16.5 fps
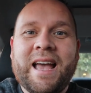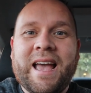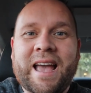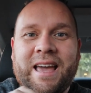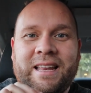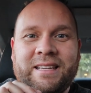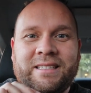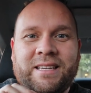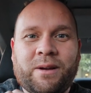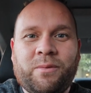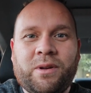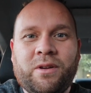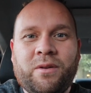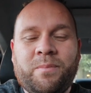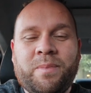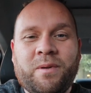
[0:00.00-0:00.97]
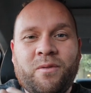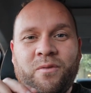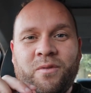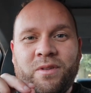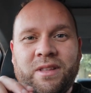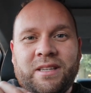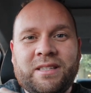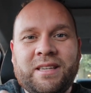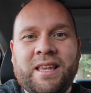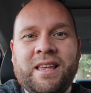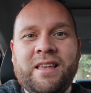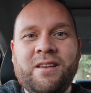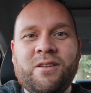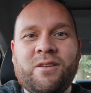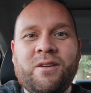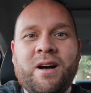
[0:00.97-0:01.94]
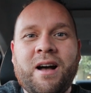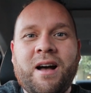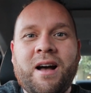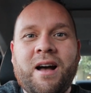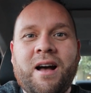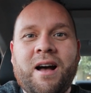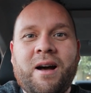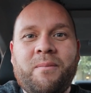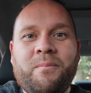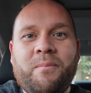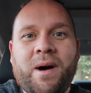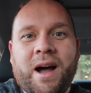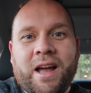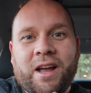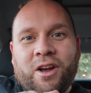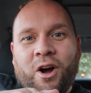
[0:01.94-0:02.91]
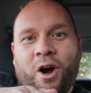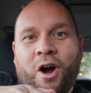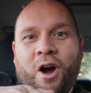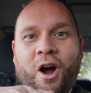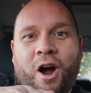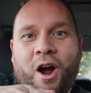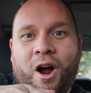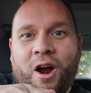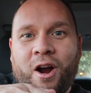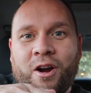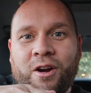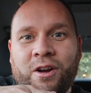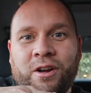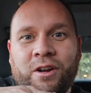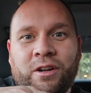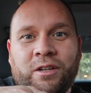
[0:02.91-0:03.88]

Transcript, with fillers: and as I went up over this hill my car